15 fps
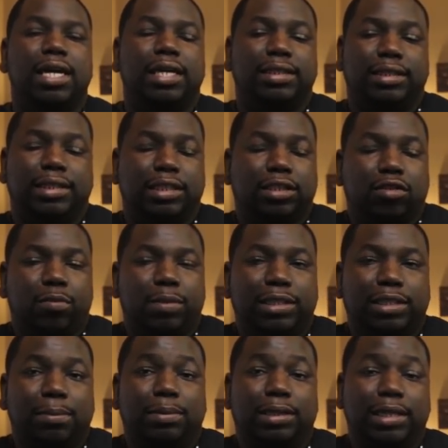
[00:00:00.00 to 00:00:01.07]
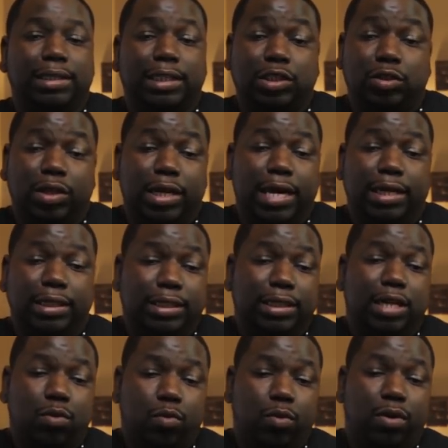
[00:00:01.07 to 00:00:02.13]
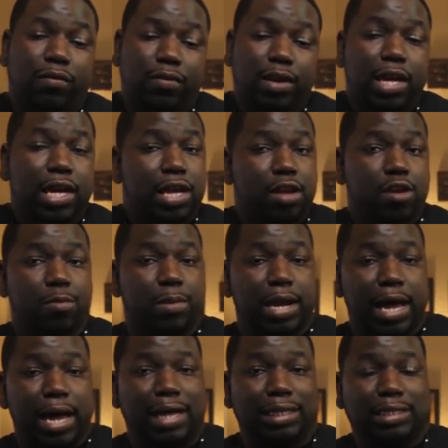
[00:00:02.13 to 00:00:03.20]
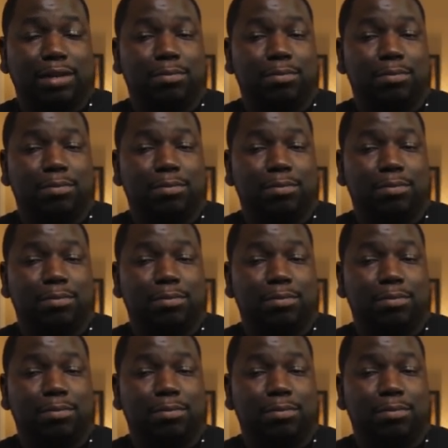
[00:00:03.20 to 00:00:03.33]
It's just going to be some things that you can't see with human eyes